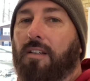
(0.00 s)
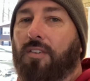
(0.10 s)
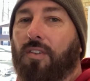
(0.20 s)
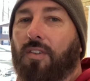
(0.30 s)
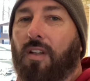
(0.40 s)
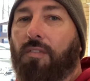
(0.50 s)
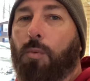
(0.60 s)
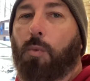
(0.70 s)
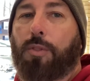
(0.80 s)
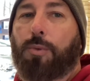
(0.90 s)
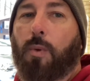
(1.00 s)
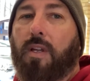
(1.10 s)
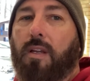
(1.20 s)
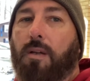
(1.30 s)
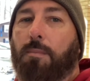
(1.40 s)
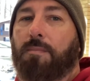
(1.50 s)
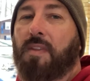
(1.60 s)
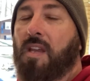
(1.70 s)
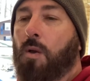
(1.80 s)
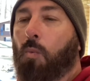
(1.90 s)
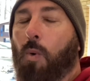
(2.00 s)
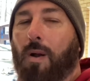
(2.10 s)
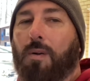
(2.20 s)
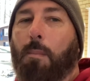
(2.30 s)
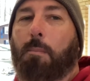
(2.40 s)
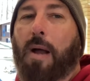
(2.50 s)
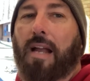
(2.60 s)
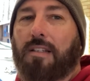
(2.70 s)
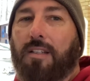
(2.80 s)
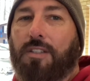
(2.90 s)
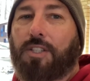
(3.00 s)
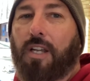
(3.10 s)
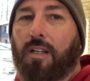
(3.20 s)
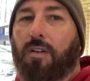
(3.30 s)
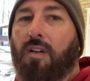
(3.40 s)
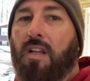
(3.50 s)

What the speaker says: This is Living with 3M. Welcome back to the channel.